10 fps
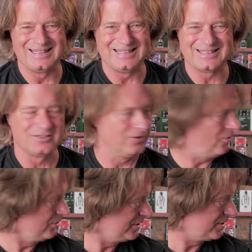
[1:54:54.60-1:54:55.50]
it's not
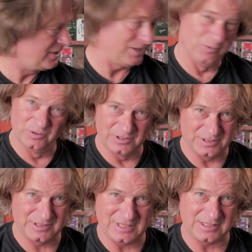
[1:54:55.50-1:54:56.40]
only the name on
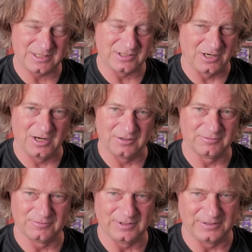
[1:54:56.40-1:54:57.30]
that guitar.
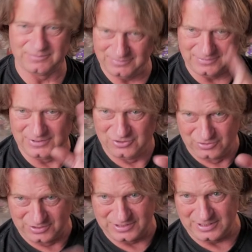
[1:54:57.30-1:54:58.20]
You
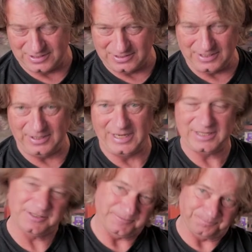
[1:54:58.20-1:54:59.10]
should see that.
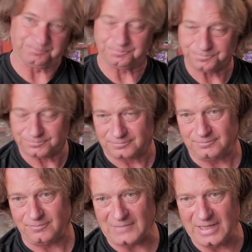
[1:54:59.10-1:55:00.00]
And
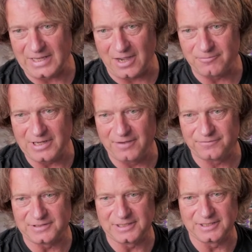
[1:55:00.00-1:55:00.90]
yeah, we
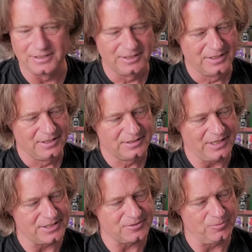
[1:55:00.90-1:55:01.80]
have the
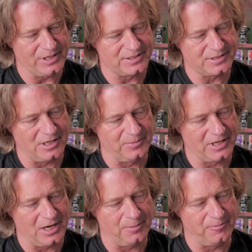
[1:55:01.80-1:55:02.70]
test weeks
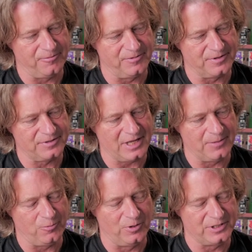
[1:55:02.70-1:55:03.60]
coming up with
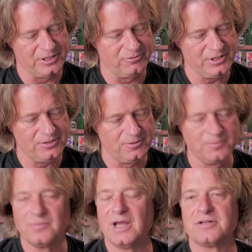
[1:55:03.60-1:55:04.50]
AMP1
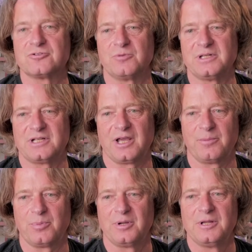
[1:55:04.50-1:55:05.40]
Iridium and Twin Cap,